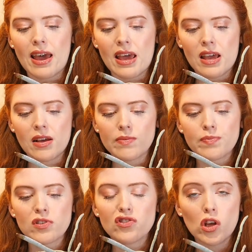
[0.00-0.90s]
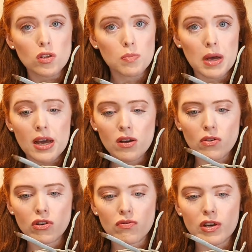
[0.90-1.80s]
a salt burn
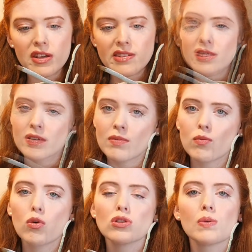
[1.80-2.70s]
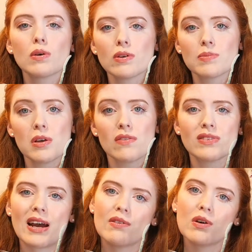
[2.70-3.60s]
on your roots. Water will always move
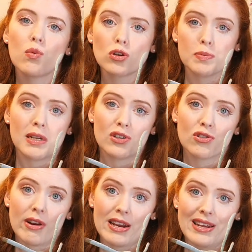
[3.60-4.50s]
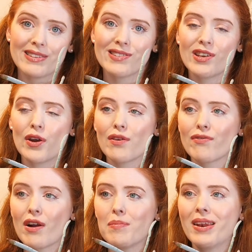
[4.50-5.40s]
down the water potential gradient, so
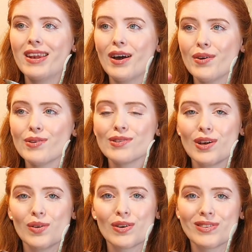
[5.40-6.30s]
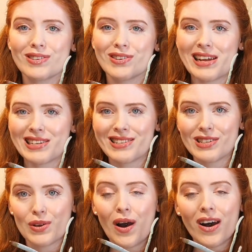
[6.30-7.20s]
from low salt concentrations
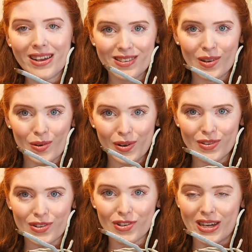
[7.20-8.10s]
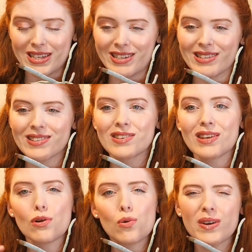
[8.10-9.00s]
to high salt concentrations, because
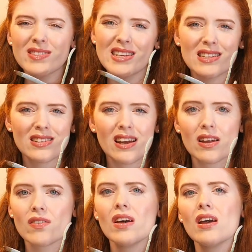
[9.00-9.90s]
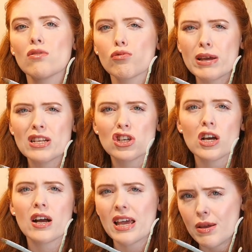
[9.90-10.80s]
it always seeks to kind of reach
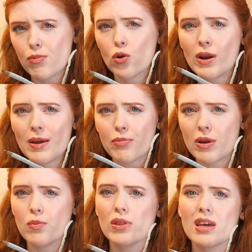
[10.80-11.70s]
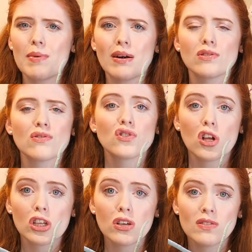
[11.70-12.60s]
an equilibrium with the amounts of
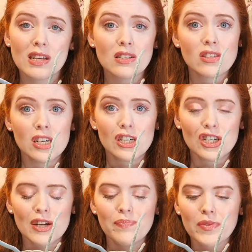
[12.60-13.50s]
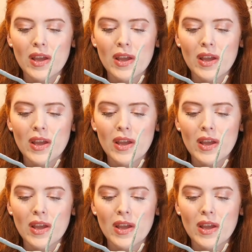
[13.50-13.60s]
solutes in solution.